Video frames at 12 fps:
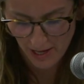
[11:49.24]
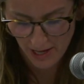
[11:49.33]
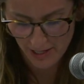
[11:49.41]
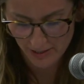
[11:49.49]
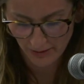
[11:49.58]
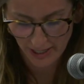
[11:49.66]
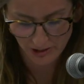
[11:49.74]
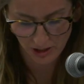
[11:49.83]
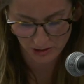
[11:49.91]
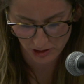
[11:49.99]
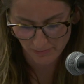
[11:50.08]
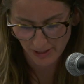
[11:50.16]
And like
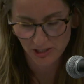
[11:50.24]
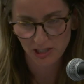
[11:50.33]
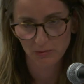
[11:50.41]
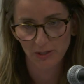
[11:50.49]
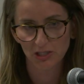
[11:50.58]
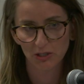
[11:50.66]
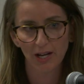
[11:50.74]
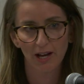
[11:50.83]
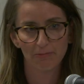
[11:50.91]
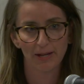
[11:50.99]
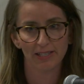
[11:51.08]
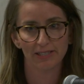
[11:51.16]
Dr. mentioned, we do
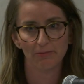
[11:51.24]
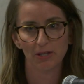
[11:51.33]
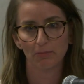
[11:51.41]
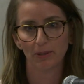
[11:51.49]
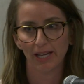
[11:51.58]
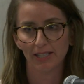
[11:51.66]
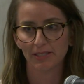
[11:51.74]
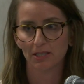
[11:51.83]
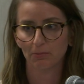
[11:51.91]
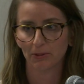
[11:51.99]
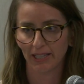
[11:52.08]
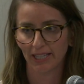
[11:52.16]
have pandemic plans
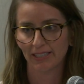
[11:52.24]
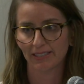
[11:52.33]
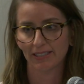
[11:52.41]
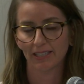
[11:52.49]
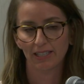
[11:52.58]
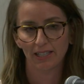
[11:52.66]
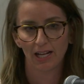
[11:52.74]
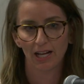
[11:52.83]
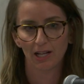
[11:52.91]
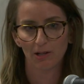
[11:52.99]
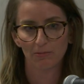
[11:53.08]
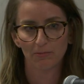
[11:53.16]
in place.
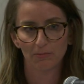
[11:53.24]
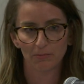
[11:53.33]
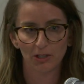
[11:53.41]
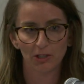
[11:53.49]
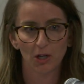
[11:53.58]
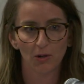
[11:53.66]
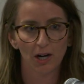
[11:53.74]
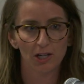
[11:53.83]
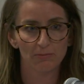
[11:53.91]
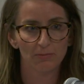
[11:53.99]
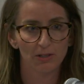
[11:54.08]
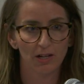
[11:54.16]

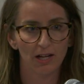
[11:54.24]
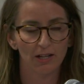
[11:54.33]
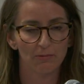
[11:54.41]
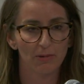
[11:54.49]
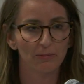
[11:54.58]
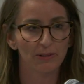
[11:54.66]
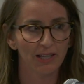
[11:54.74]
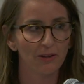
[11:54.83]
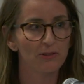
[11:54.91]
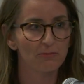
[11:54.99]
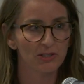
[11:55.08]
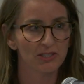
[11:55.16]
Our public
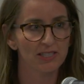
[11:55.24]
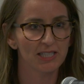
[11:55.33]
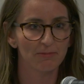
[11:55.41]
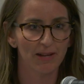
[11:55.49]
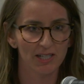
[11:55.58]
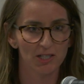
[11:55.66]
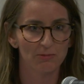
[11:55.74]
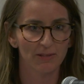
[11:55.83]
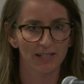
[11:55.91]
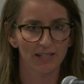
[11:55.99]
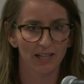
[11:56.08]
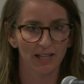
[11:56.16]
health emergency
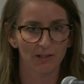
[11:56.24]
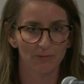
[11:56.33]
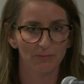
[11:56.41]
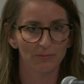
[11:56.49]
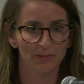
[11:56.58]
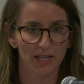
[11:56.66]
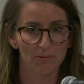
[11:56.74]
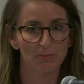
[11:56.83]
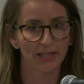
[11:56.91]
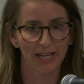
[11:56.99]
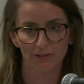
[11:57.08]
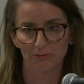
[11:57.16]
management, they
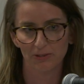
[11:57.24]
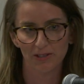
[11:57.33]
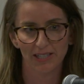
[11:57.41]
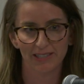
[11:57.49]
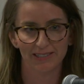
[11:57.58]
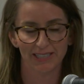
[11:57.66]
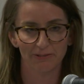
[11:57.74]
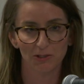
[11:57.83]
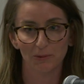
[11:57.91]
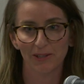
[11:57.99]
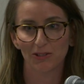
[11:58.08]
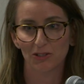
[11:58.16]
plan for this
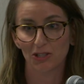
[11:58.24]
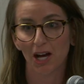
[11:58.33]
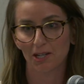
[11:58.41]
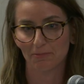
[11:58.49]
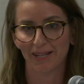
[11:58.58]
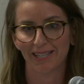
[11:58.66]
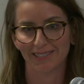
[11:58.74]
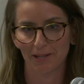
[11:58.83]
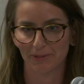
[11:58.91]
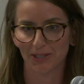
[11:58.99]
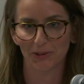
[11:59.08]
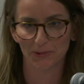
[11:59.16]
even when there's not a
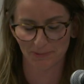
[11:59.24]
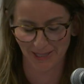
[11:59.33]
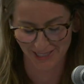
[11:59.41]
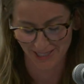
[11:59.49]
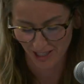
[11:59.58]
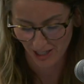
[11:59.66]
pandemic looming.